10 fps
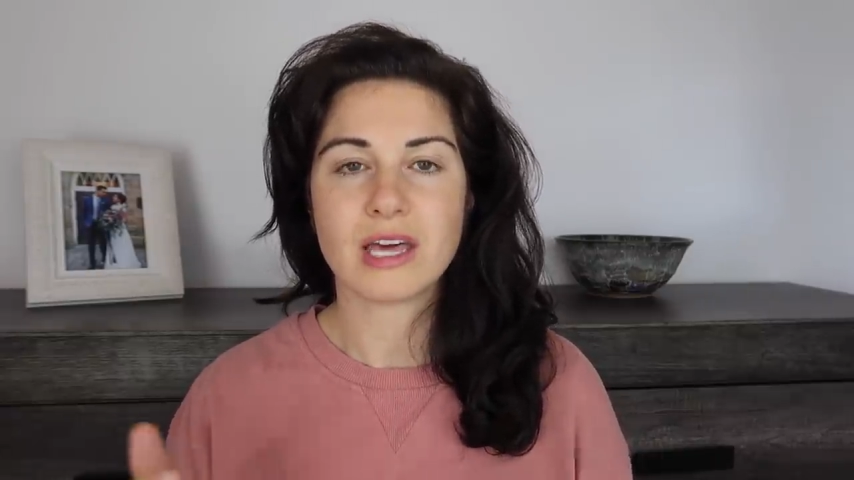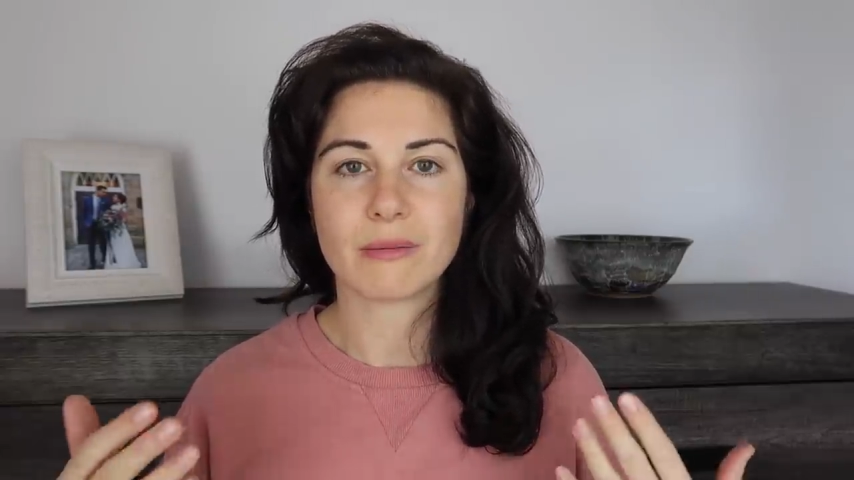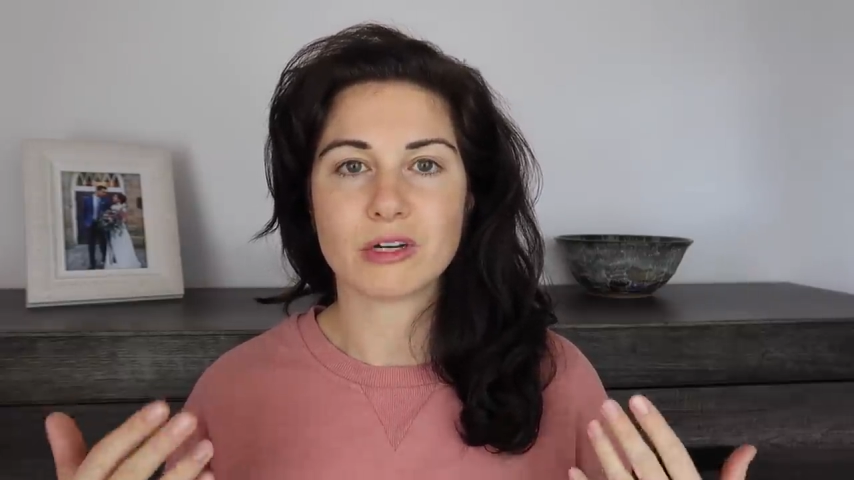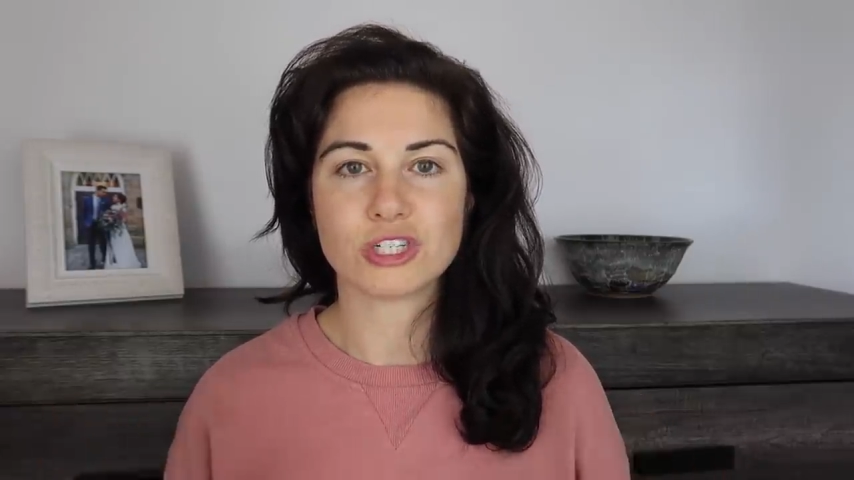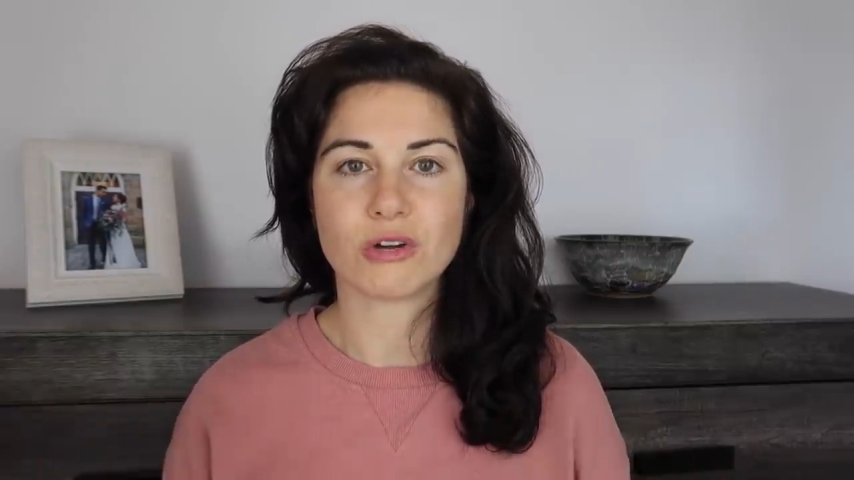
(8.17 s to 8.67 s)
and
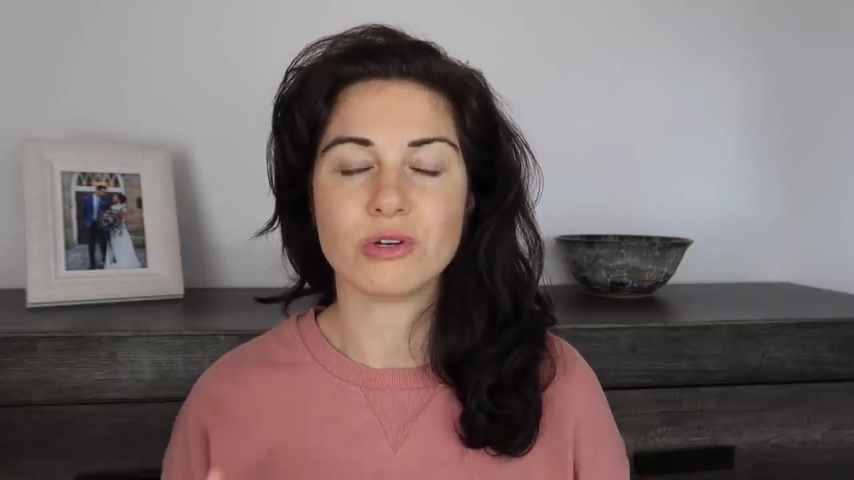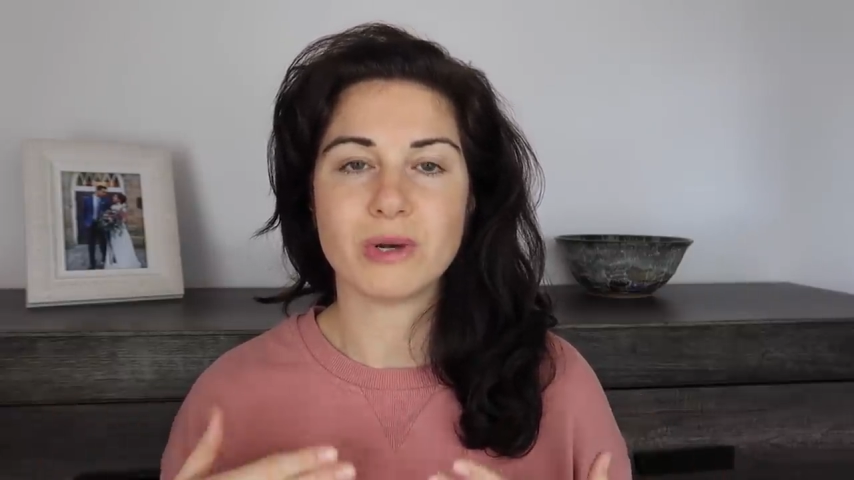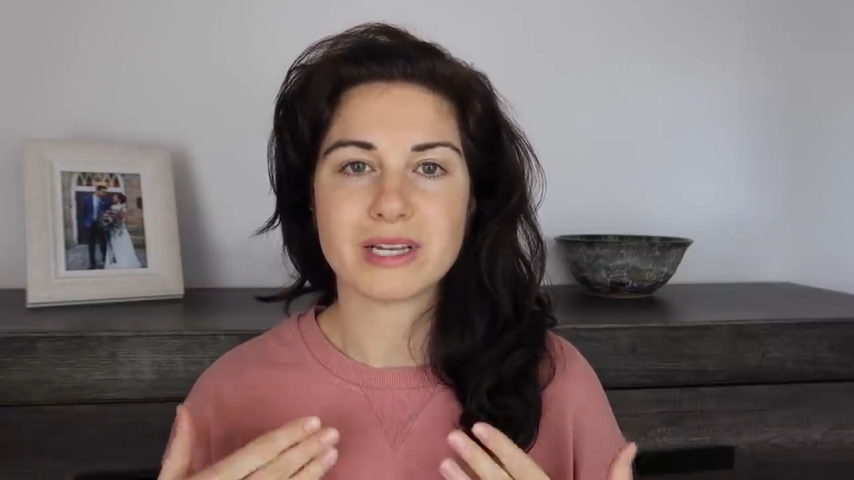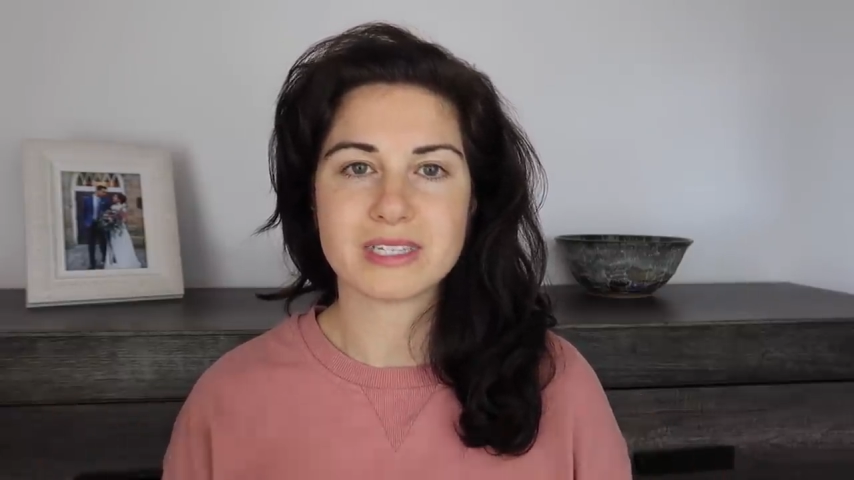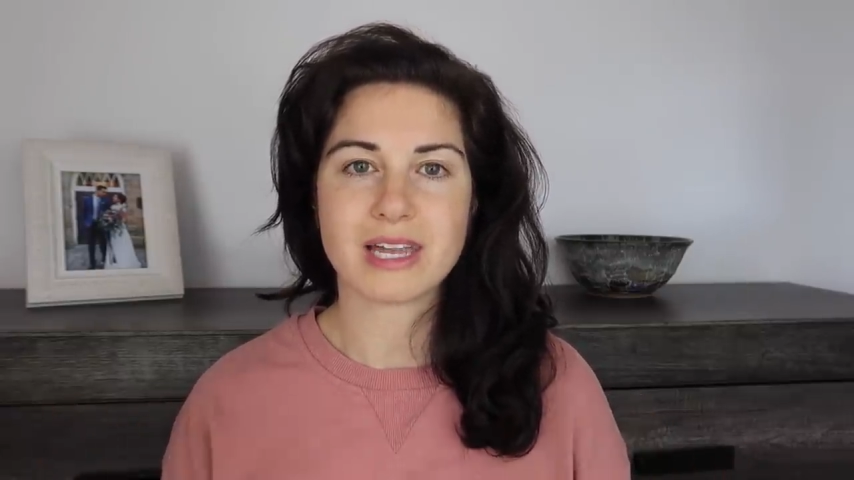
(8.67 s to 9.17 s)
I'm going to show
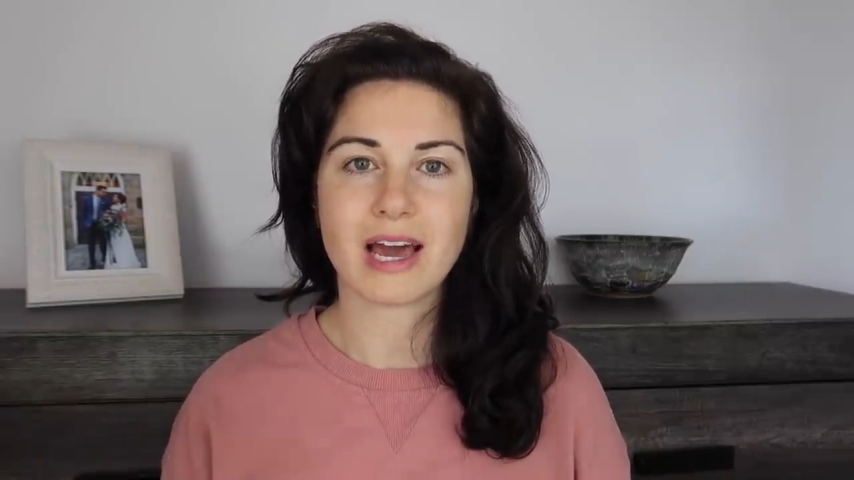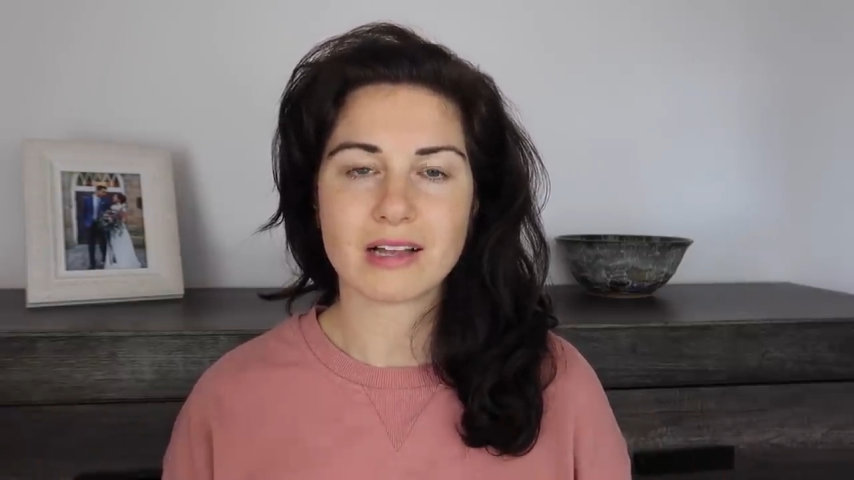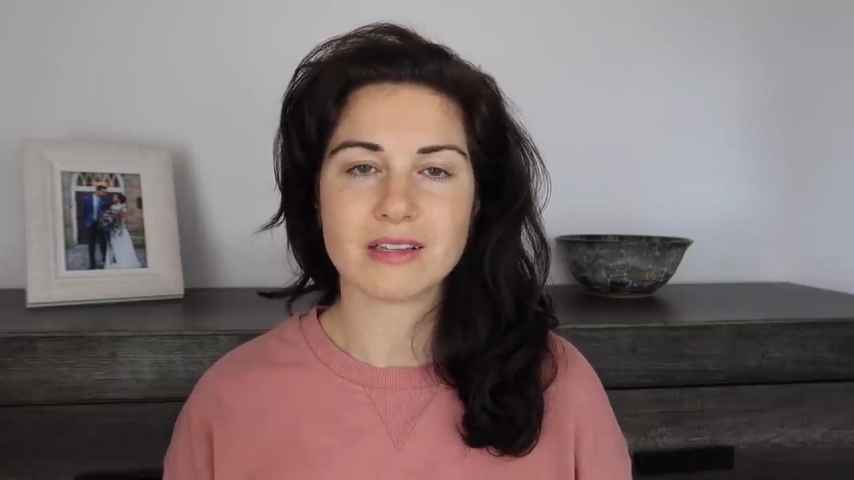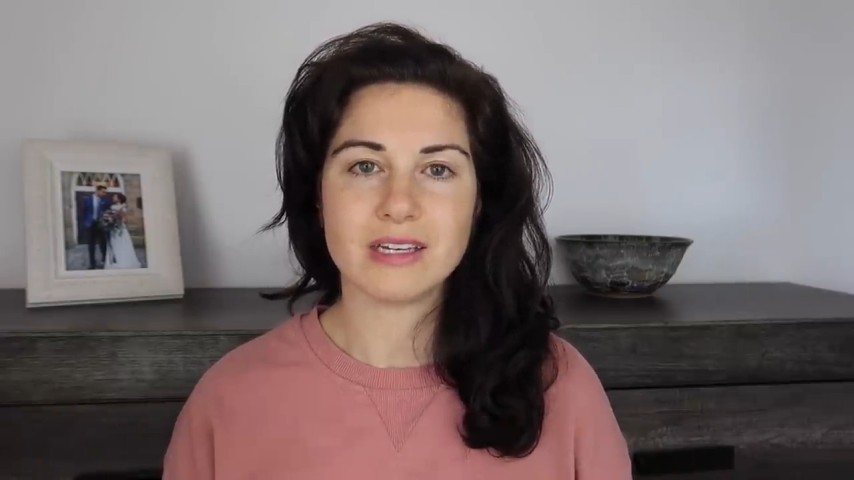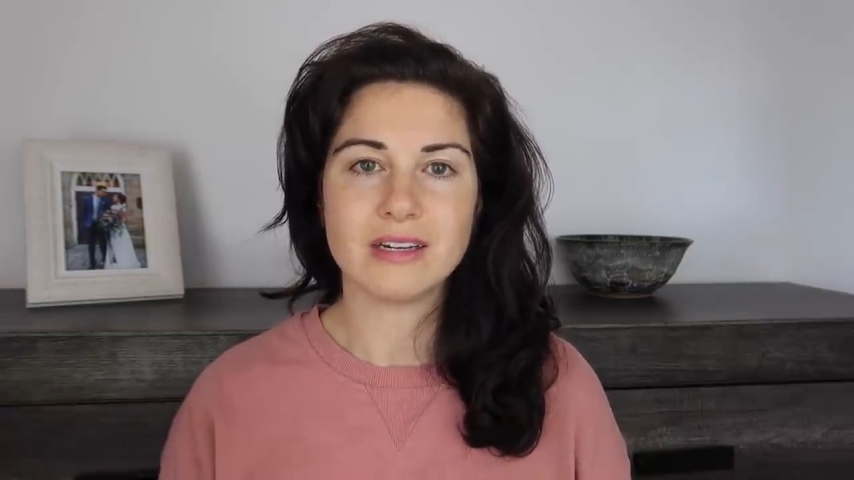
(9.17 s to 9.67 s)
you
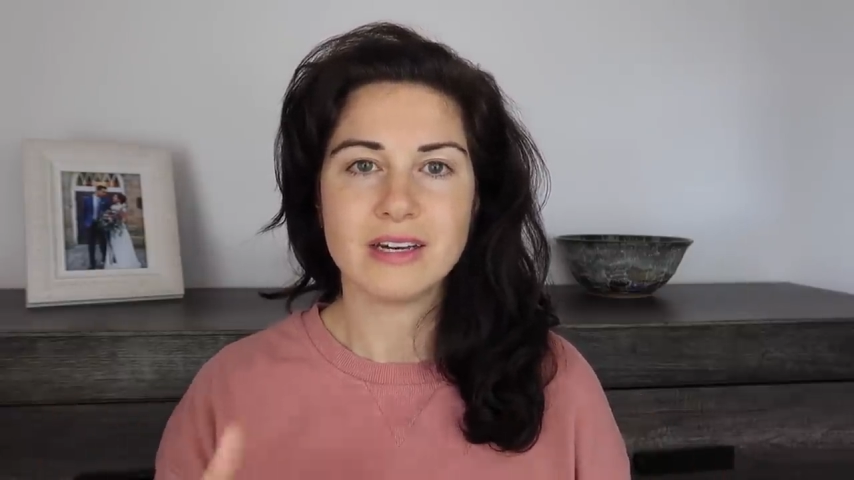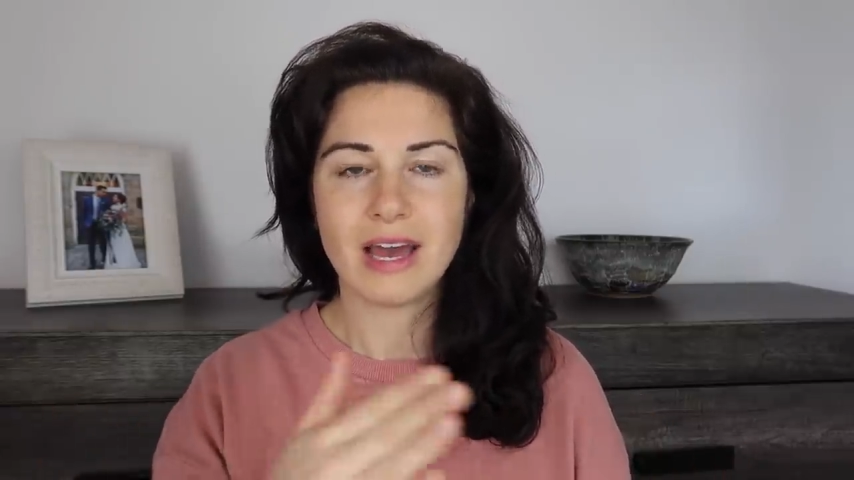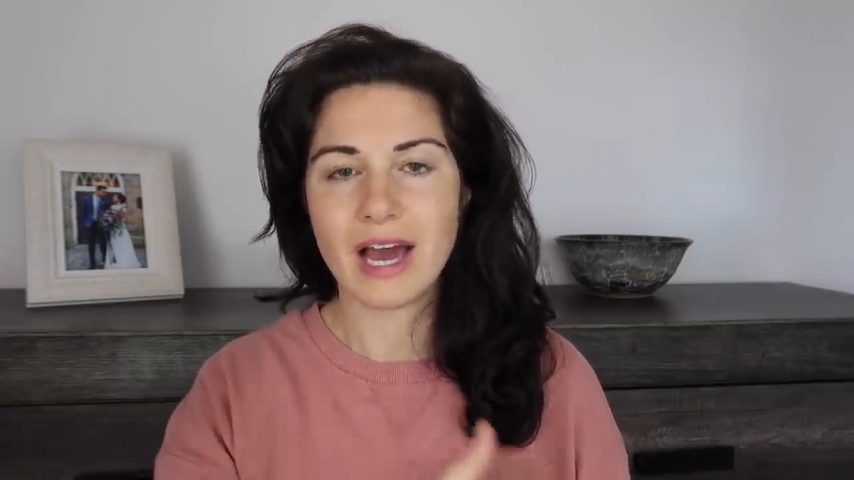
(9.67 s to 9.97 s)
exactly